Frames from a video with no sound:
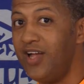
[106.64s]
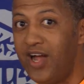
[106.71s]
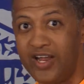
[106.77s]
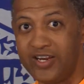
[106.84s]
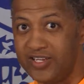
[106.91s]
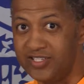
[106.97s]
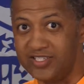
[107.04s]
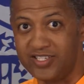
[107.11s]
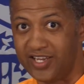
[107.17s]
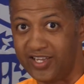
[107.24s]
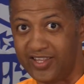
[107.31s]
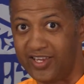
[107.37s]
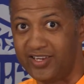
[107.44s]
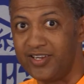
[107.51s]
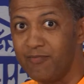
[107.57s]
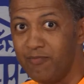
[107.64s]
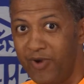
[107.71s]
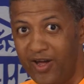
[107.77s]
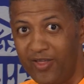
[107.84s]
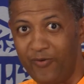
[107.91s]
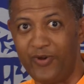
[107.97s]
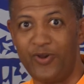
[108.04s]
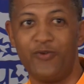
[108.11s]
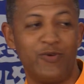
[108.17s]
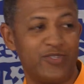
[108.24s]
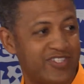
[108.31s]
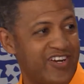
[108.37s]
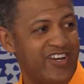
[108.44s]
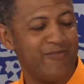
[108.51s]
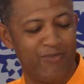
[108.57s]
I didn't say that, by the way. It
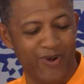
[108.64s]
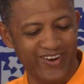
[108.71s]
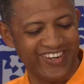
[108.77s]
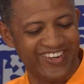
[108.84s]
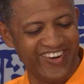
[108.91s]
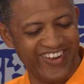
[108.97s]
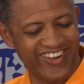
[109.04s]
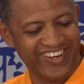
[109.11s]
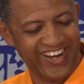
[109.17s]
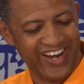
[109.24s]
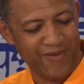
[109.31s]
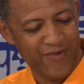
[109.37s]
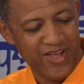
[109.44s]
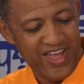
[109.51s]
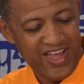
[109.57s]
was Greenpoint Cricket Club.